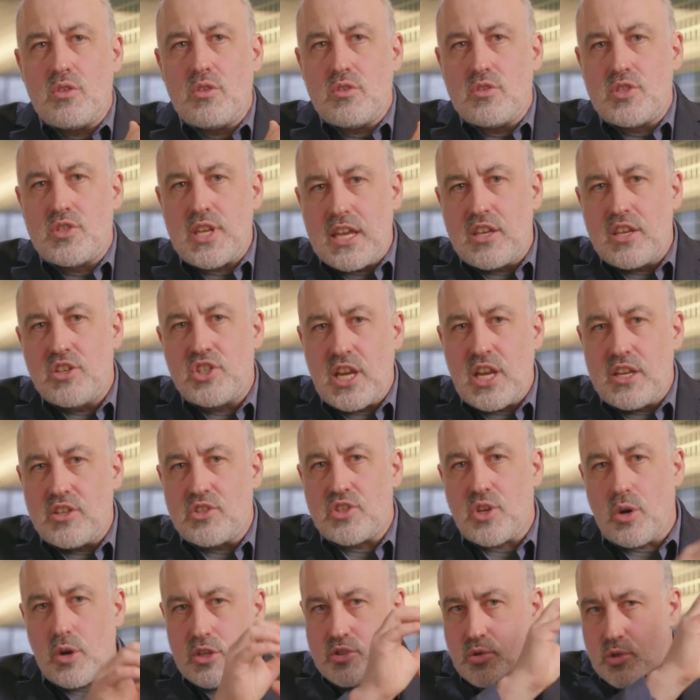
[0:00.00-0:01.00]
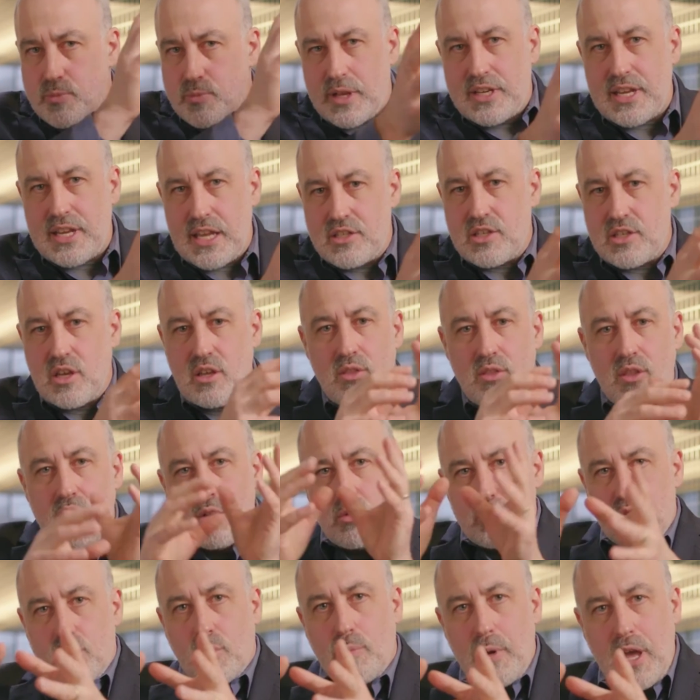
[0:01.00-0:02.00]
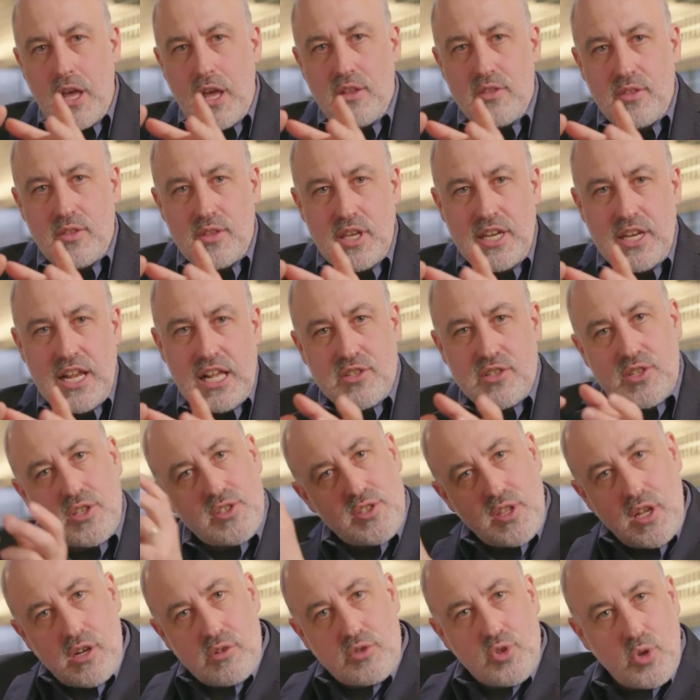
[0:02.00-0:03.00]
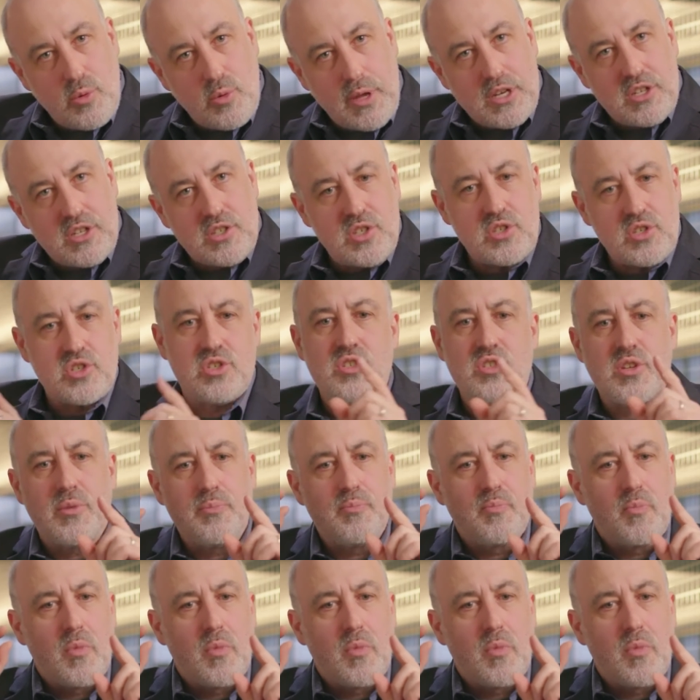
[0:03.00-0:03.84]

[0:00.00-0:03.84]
Second change. So I talked about data, then I want to talk about the analysis, then I'll talk about decisions.